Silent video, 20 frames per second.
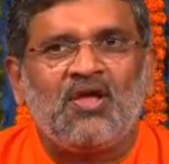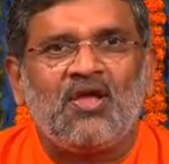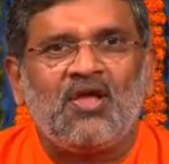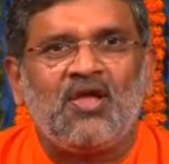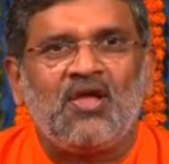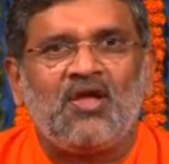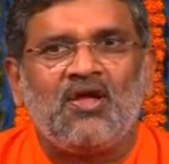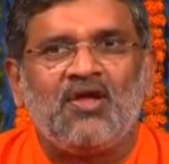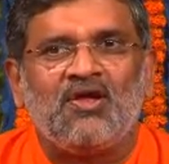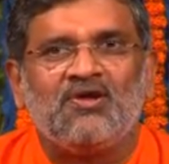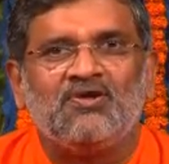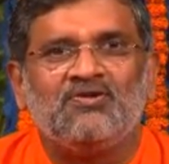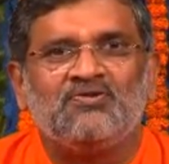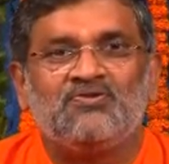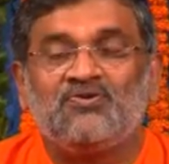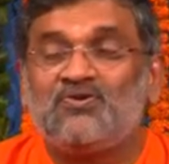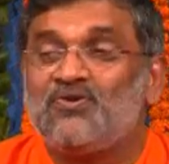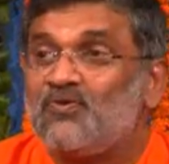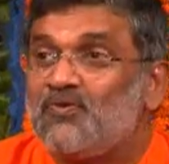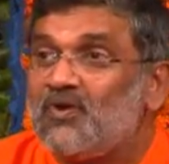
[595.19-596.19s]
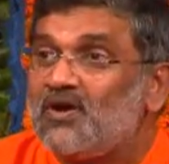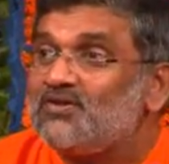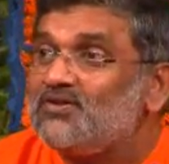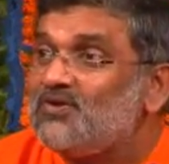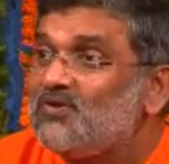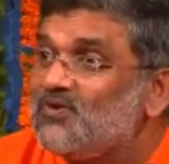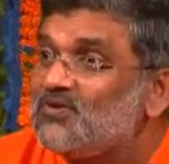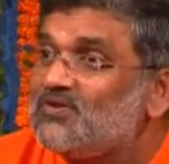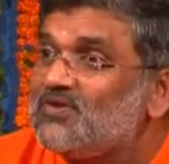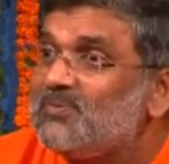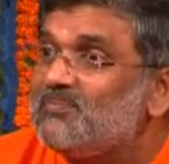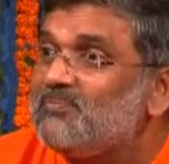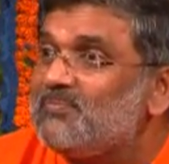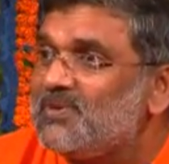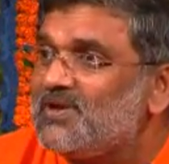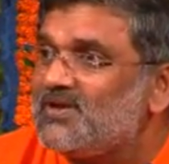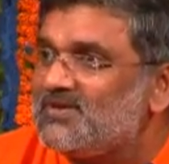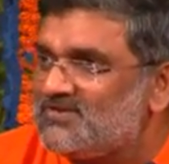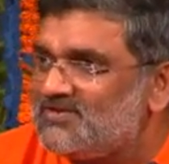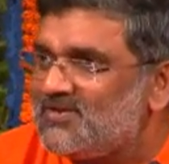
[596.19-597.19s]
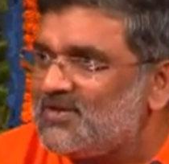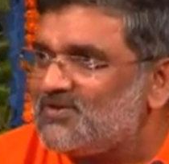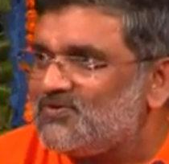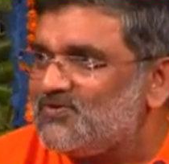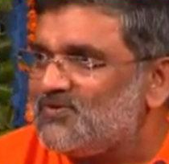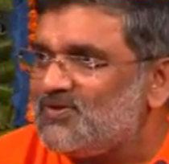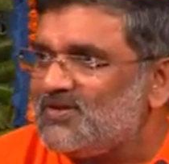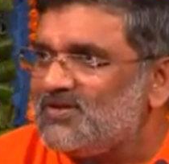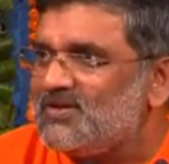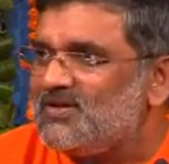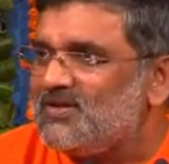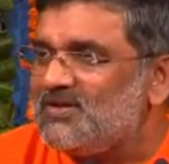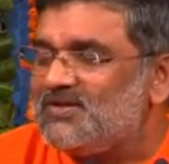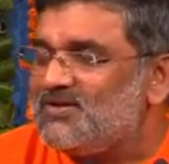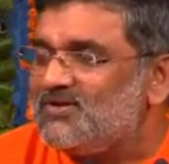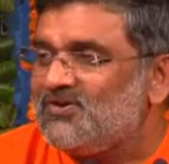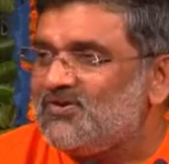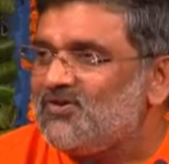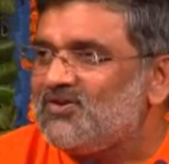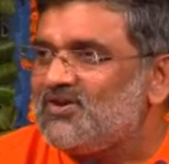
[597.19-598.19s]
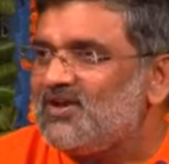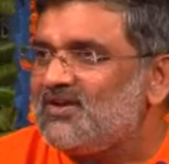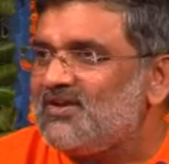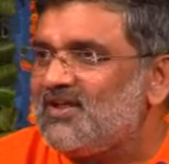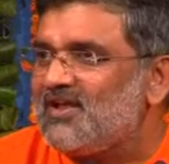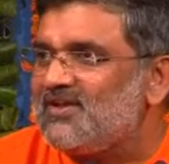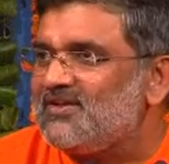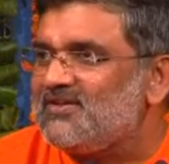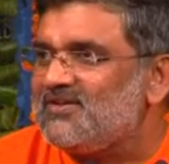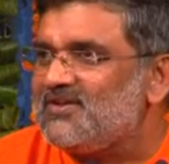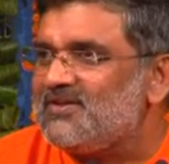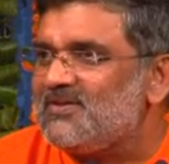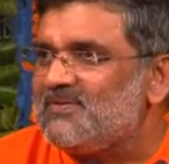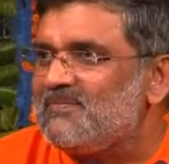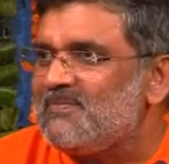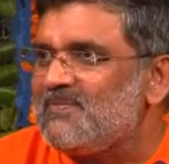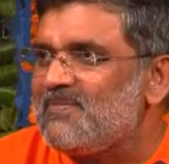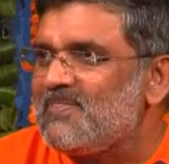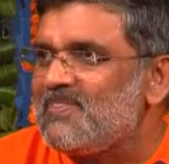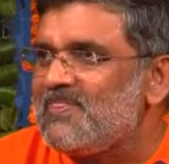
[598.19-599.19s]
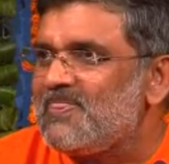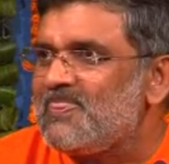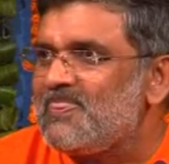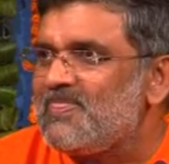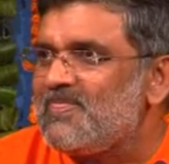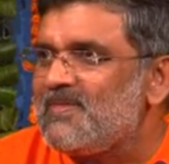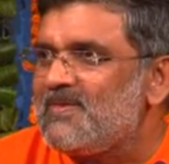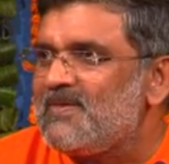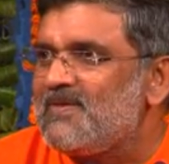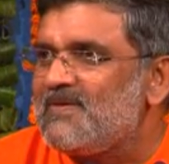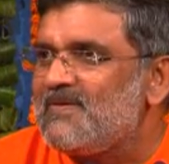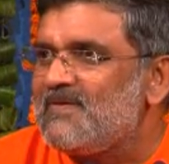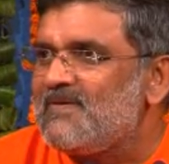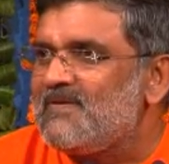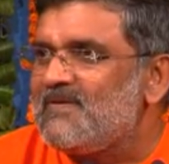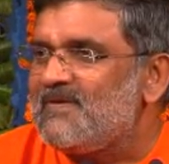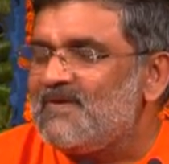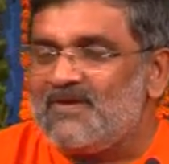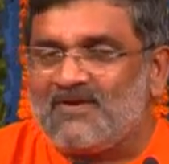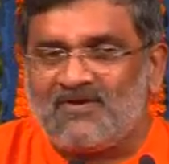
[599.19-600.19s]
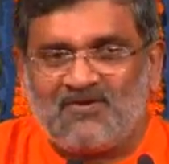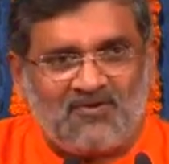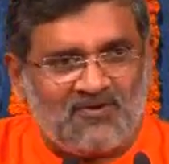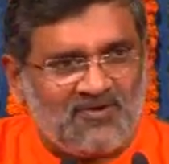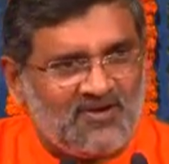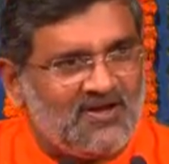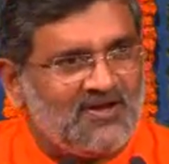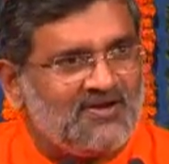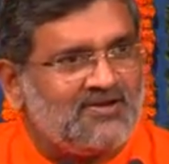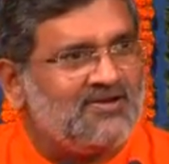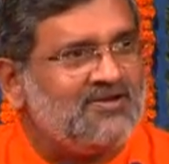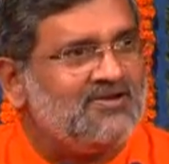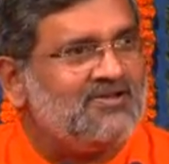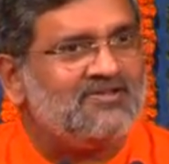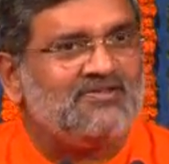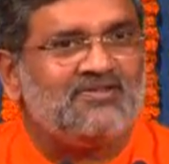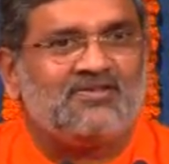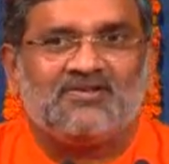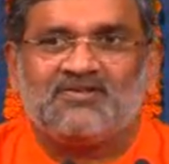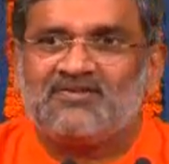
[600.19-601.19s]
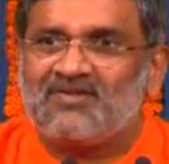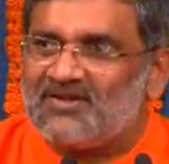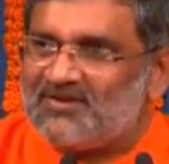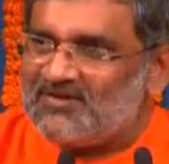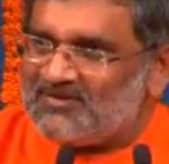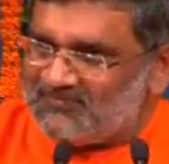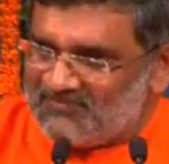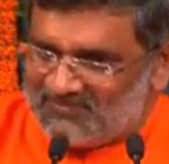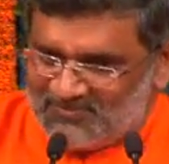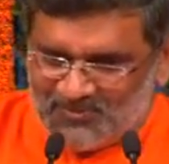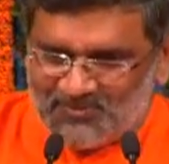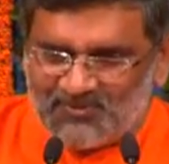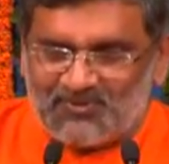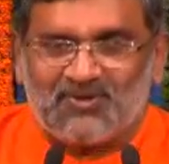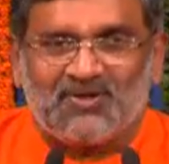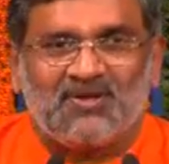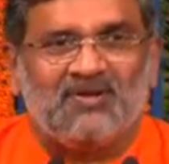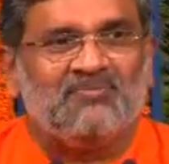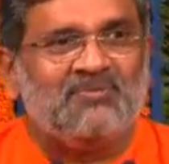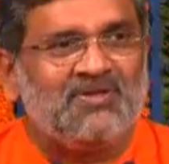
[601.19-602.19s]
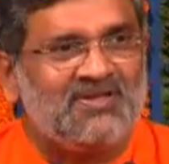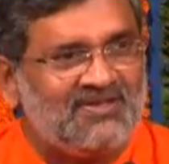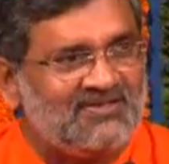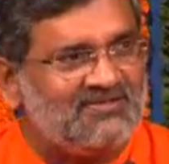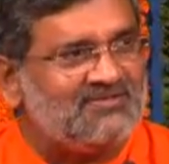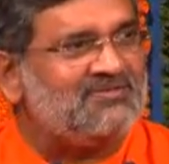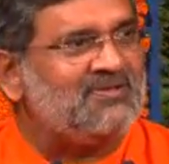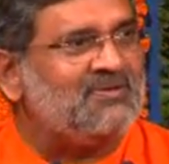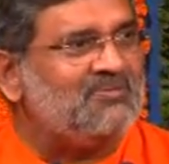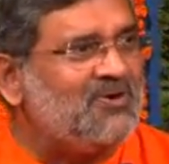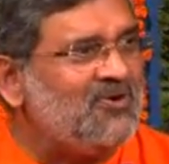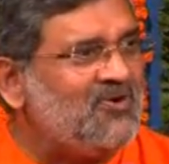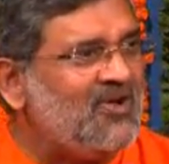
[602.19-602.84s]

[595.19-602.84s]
And Shivaji was impressed actually. He did not get angry. he contacted this, and through him he somehow